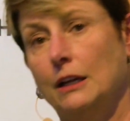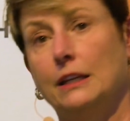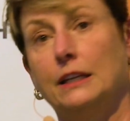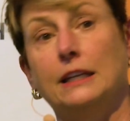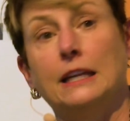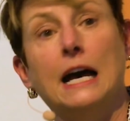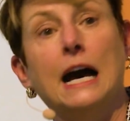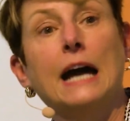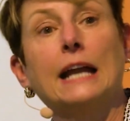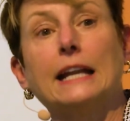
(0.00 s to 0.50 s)

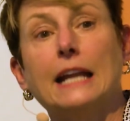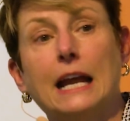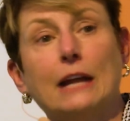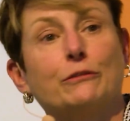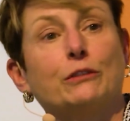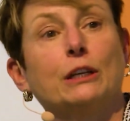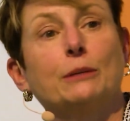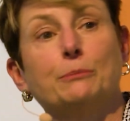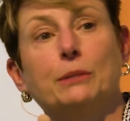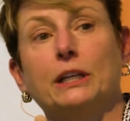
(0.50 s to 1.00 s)
Not
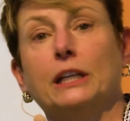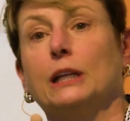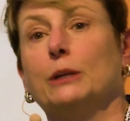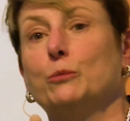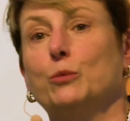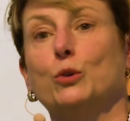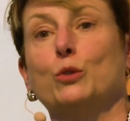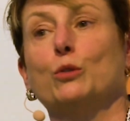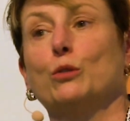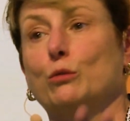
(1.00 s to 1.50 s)
everybody
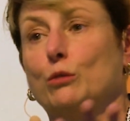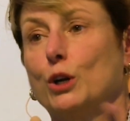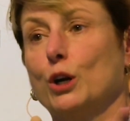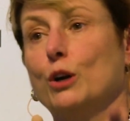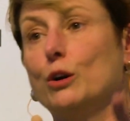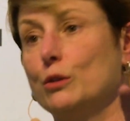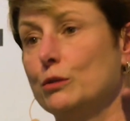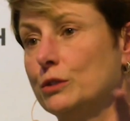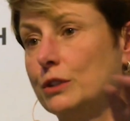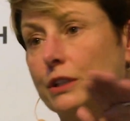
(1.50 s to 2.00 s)
will
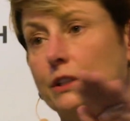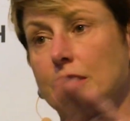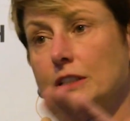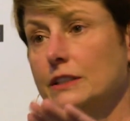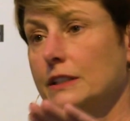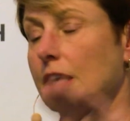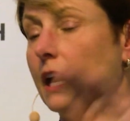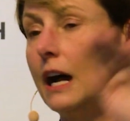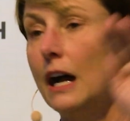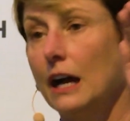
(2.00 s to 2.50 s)
grow to the
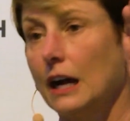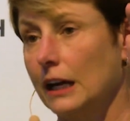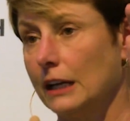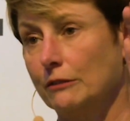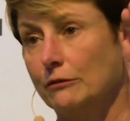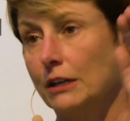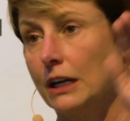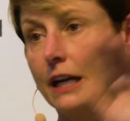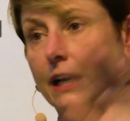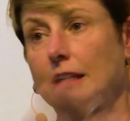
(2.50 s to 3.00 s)
sky,
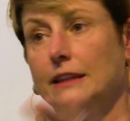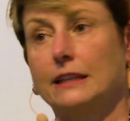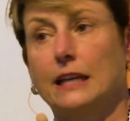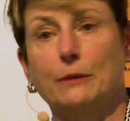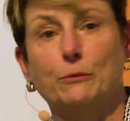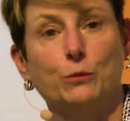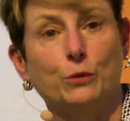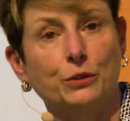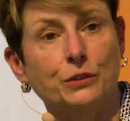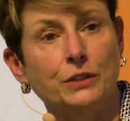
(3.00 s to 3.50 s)
right? They
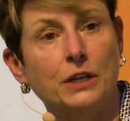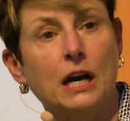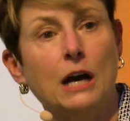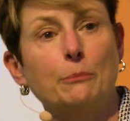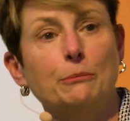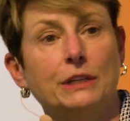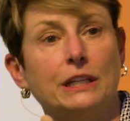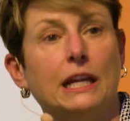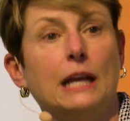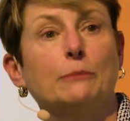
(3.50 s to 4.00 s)
will
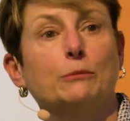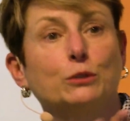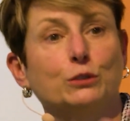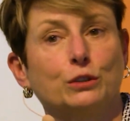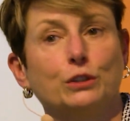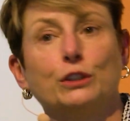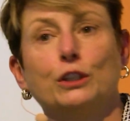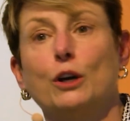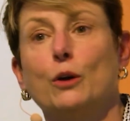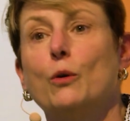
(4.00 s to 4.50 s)
not be able
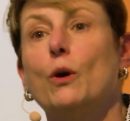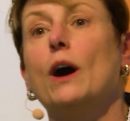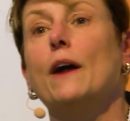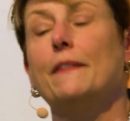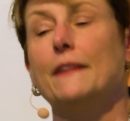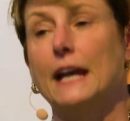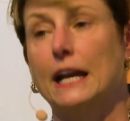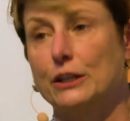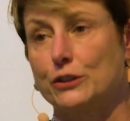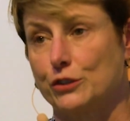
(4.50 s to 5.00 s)
to go
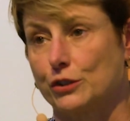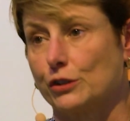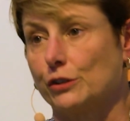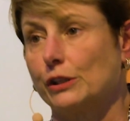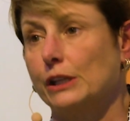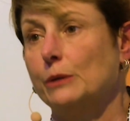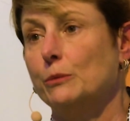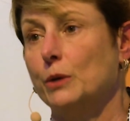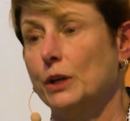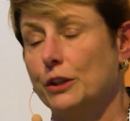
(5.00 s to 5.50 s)
on that
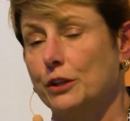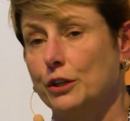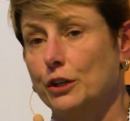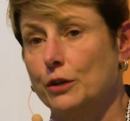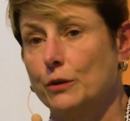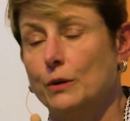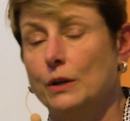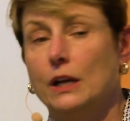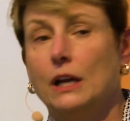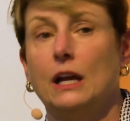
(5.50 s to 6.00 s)
journey with
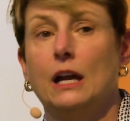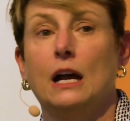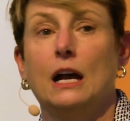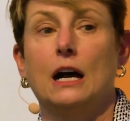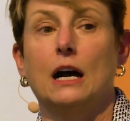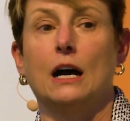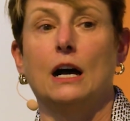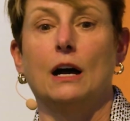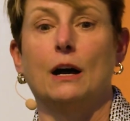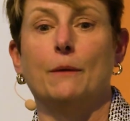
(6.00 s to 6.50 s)
you.
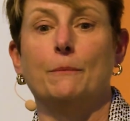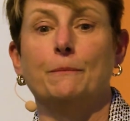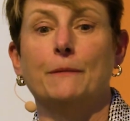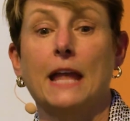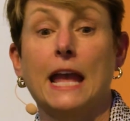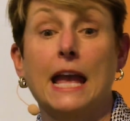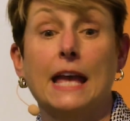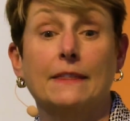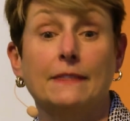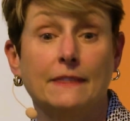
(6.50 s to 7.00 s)
Um,
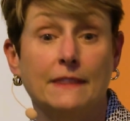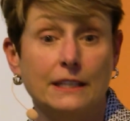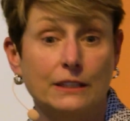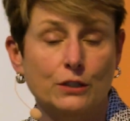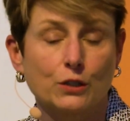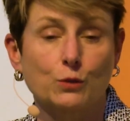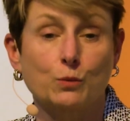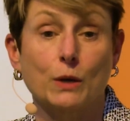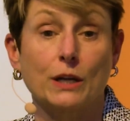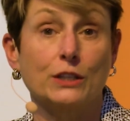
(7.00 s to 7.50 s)
and
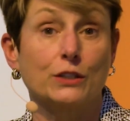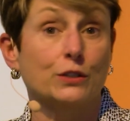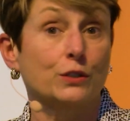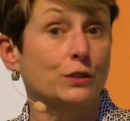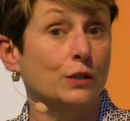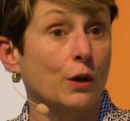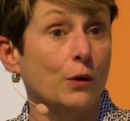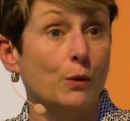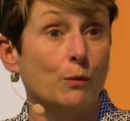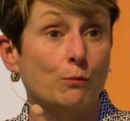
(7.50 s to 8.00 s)
this is what's
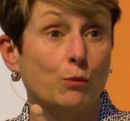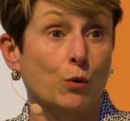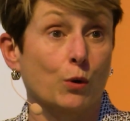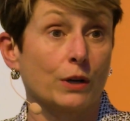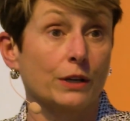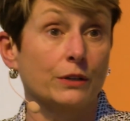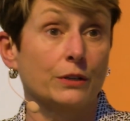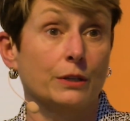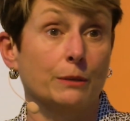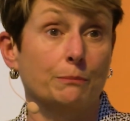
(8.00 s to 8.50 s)
so
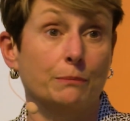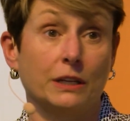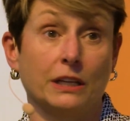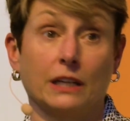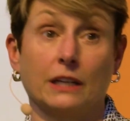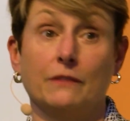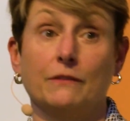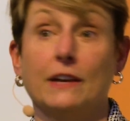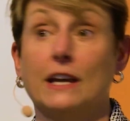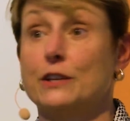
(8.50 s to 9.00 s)
important to
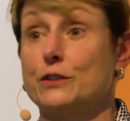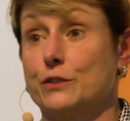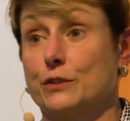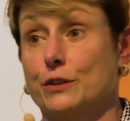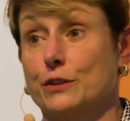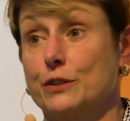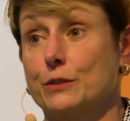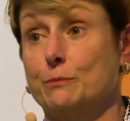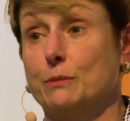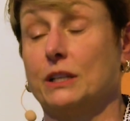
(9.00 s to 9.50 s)
pick
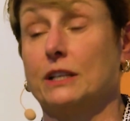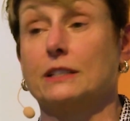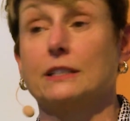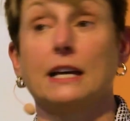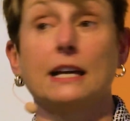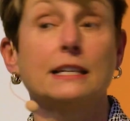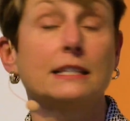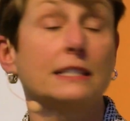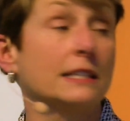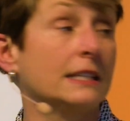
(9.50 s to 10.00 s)
investors because
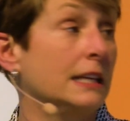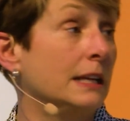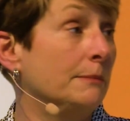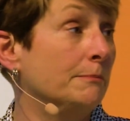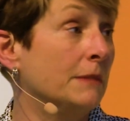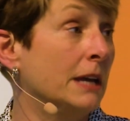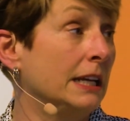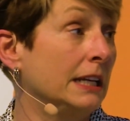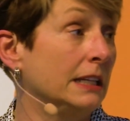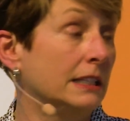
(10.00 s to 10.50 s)
I see
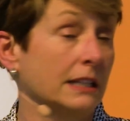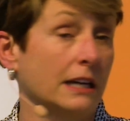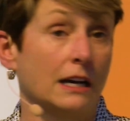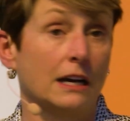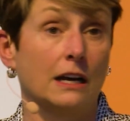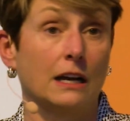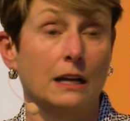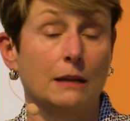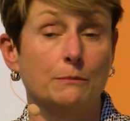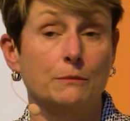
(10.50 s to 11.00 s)
many
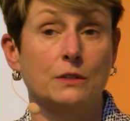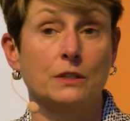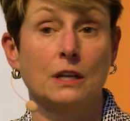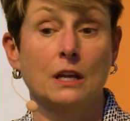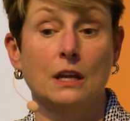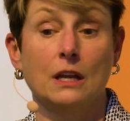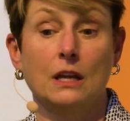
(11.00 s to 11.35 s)
times